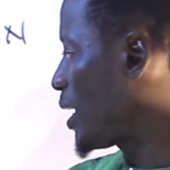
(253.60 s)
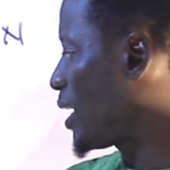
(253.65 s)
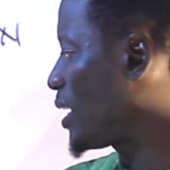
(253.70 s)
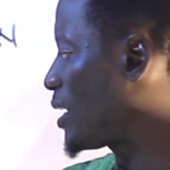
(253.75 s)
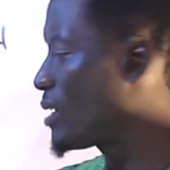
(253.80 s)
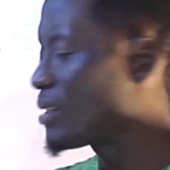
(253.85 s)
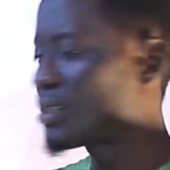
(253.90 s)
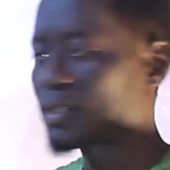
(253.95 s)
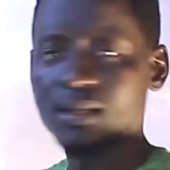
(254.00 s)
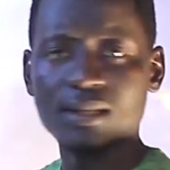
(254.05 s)
It
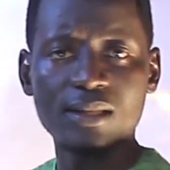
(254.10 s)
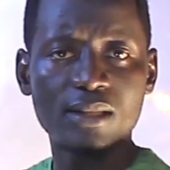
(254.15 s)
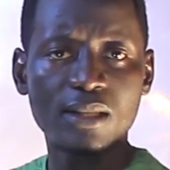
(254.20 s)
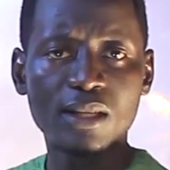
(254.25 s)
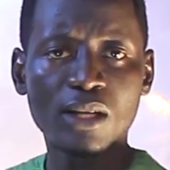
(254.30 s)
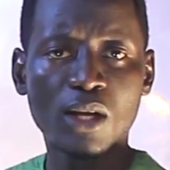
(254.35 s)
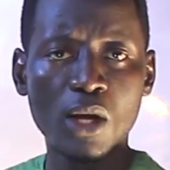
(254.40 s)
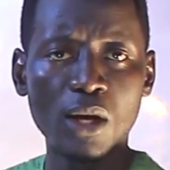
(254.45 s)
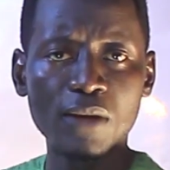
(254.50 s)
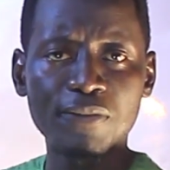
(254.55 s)
is
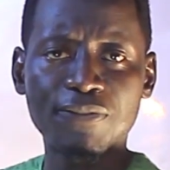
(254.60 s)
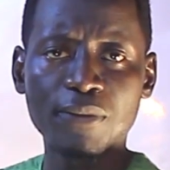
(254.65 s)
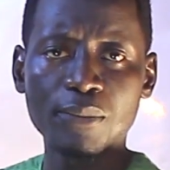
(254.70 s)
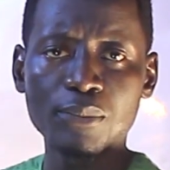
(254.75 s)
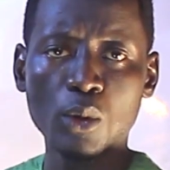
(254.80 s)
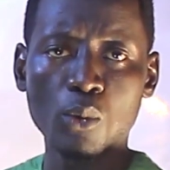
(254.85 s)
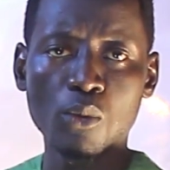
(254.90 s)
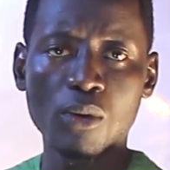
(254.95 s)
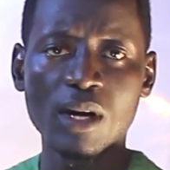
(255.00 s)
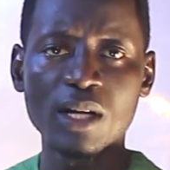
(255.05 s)
got from
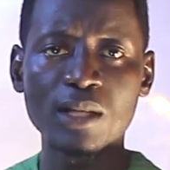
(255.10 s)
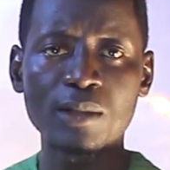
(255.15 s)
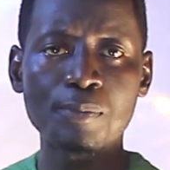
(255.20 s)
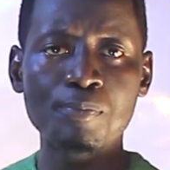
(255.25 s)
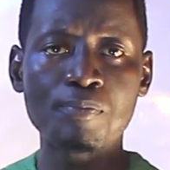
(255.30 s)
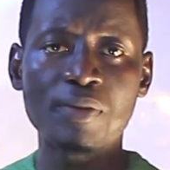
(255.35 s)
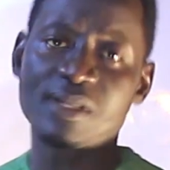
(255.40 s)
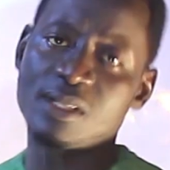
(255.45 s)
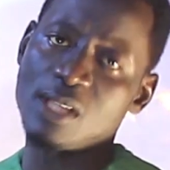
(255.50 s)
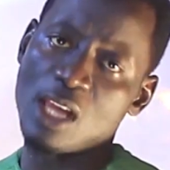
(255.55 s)
the word
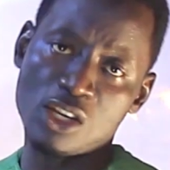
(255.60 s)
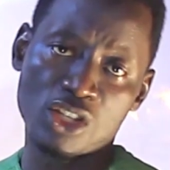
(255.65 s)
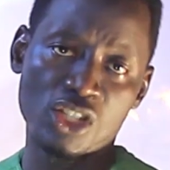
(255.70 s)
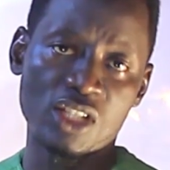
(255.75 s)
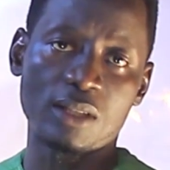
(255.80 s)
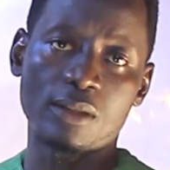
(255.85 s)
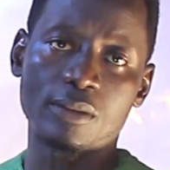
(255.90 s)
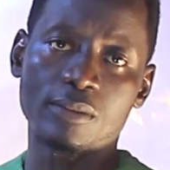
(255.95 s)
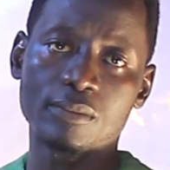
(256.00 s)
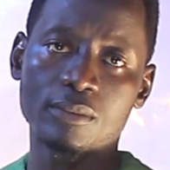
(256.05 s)

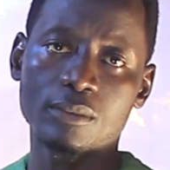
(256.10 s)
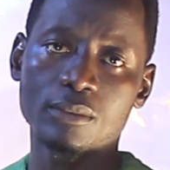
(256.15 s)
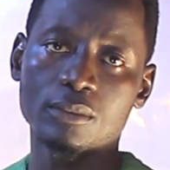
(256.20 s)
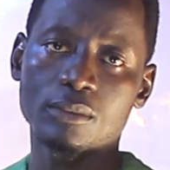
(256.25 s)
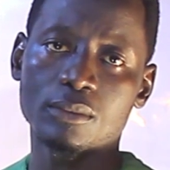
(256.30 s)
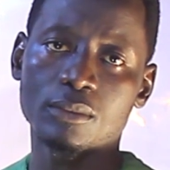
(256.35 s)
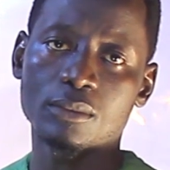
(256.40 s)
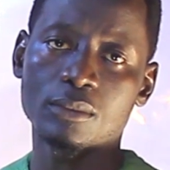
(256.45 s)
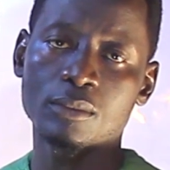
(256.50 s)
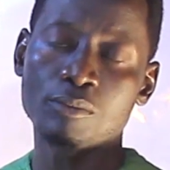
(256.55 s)
possession.
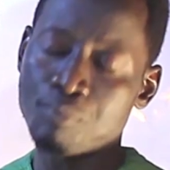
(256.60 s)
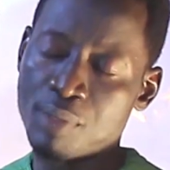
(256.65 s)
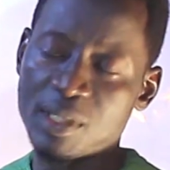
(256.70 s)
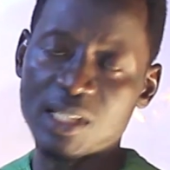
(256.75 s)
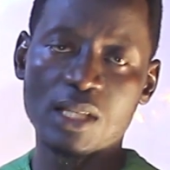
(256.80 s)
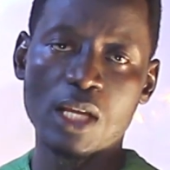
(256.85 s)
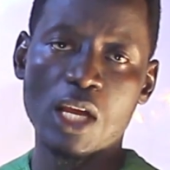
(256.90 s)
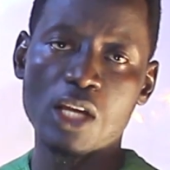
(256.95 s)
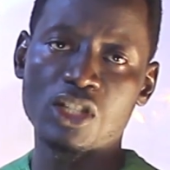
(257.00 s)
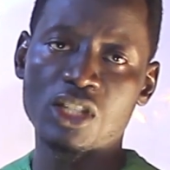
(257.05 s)

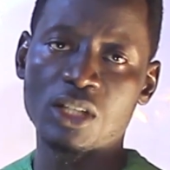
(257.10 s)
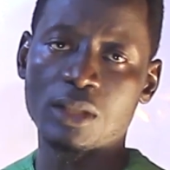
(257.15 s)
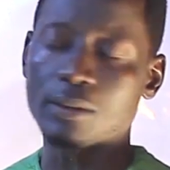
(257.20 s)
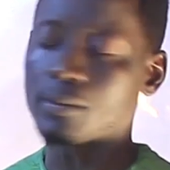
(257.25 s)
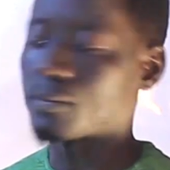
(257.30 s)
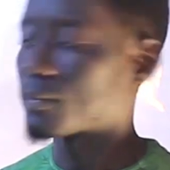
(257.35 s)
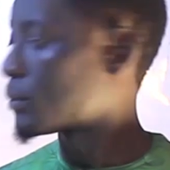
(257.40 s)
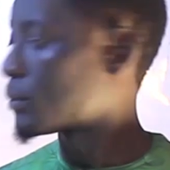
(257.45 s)
Possession.